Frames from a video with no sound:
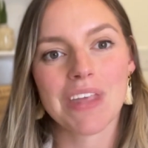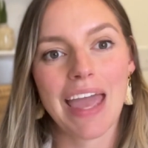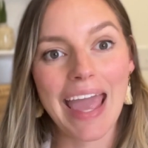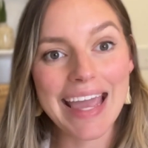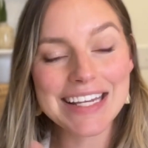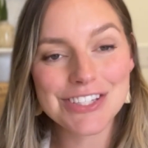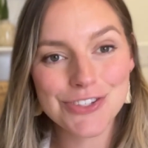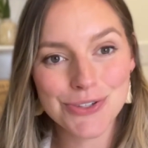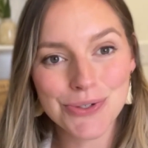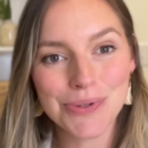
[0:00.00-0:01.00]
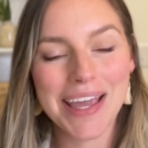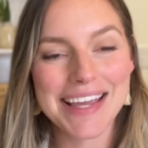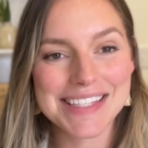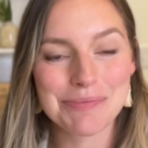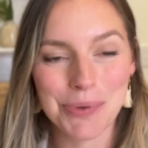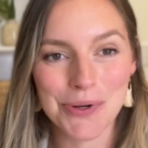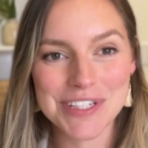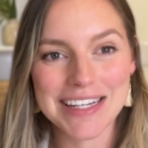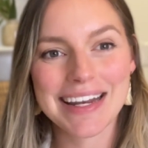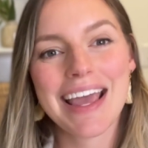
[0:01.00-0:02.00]
A2 casein
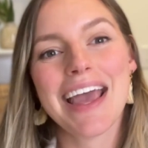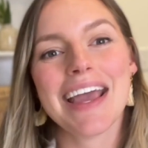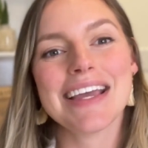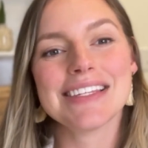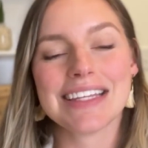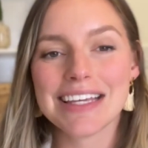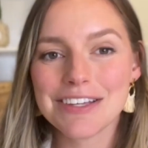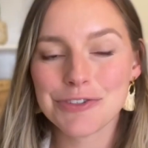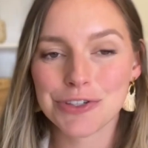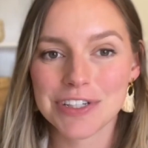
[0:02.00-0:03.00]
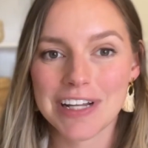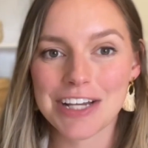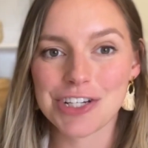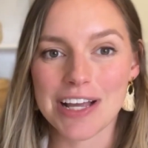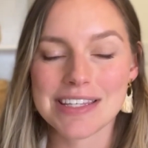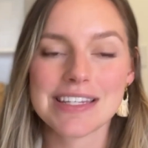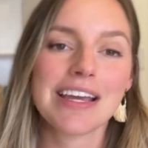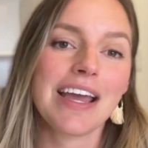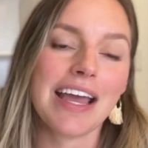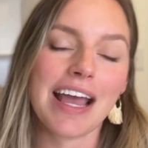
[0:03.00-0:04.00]
protein is easier to digest.
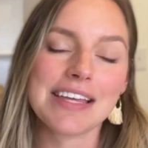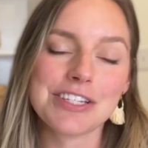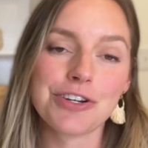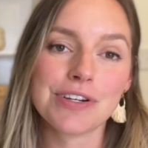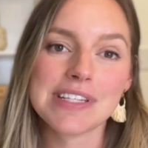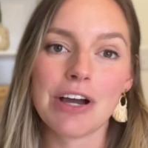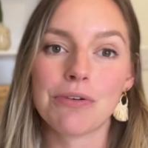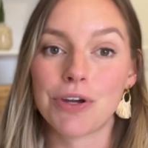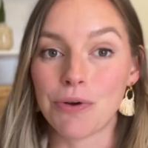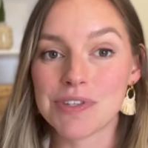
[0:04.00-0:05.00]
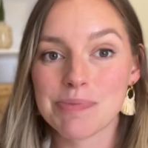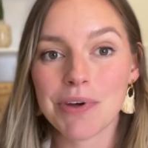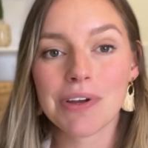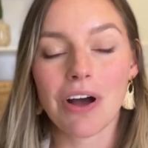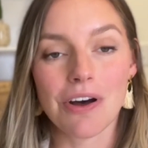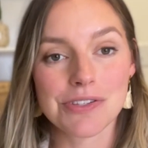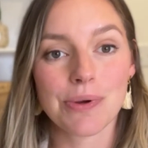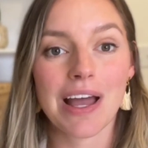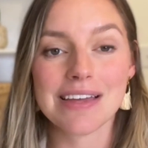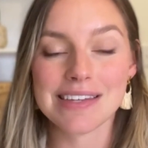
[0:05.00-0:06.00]
As it turns out, goat's milk also
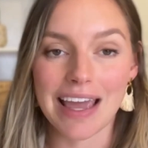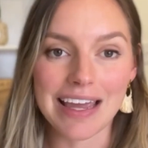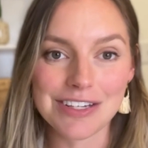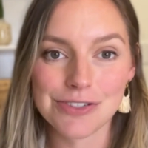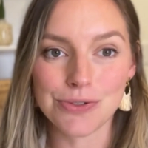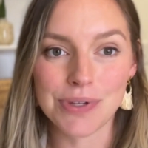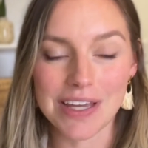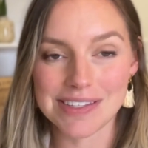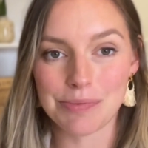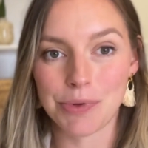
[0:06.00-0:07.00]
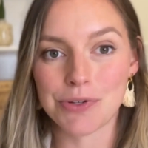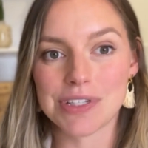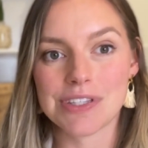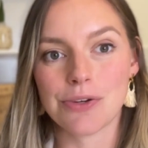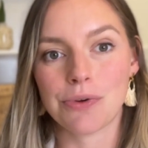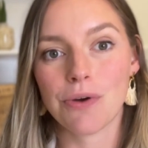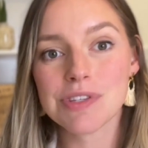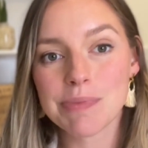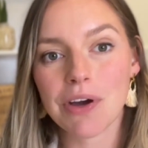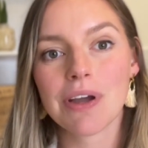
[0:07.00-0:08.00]
has A2 casein protein. So
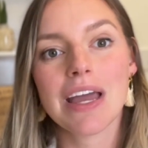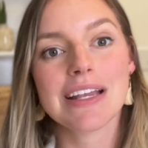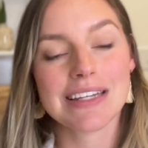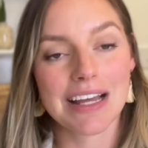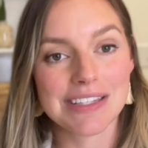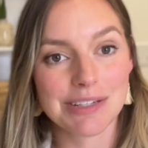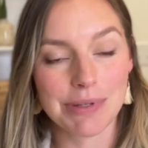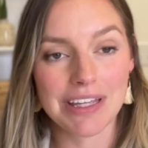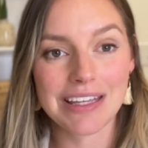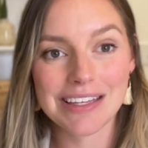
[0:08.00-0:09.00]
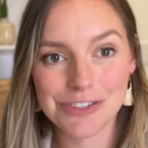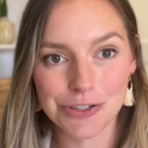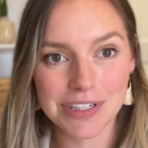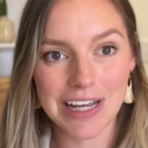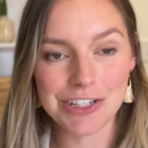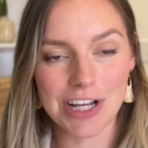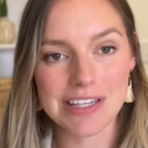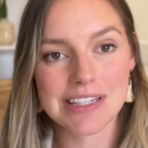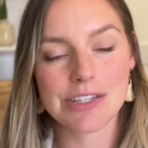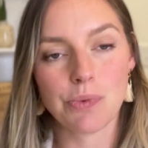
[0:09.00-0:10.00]
goat's milk tends to be easier to
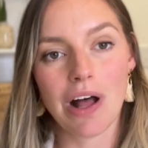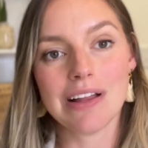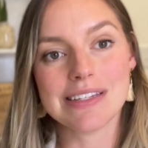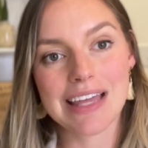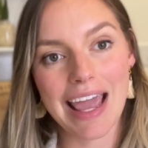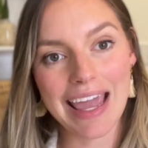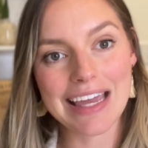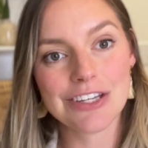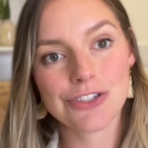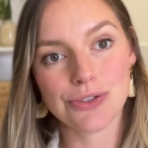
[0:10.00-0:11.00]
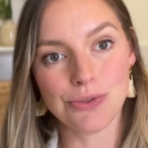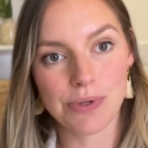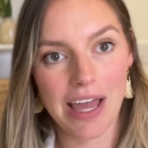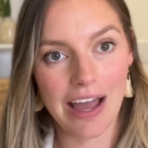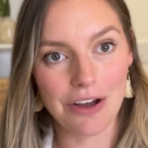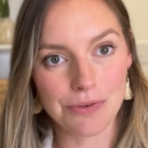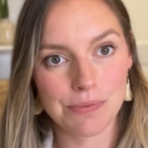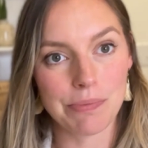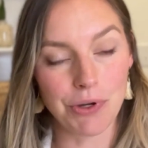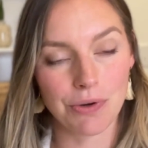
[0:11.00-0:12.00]
digest, as well as A2 cow
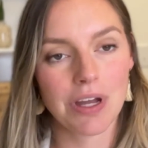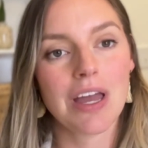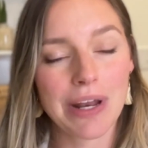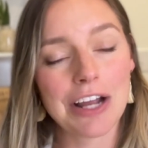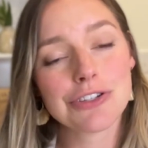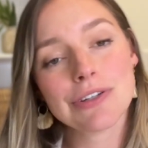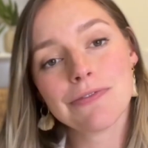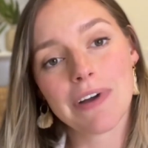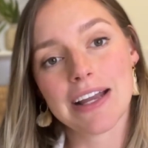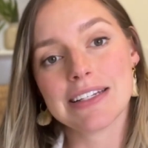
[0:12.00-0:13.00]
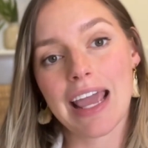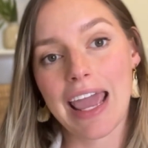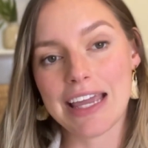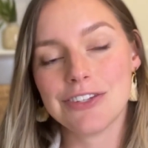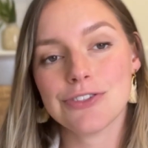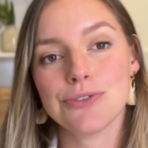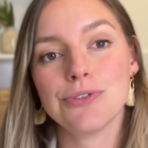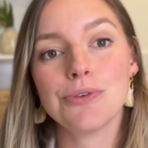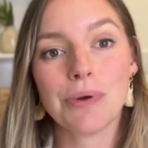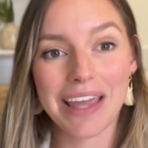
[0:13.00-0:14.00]
milk. You can actually find
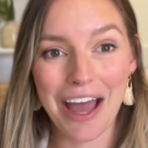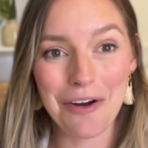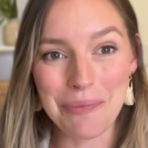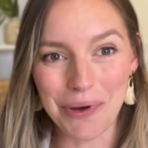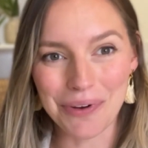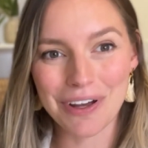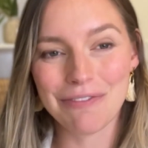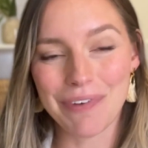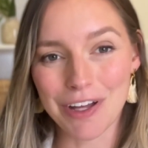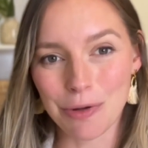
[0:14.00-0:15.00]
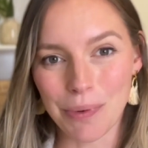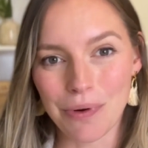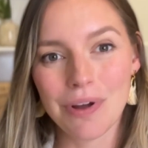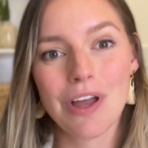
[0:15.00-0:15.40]
A2 cow milk available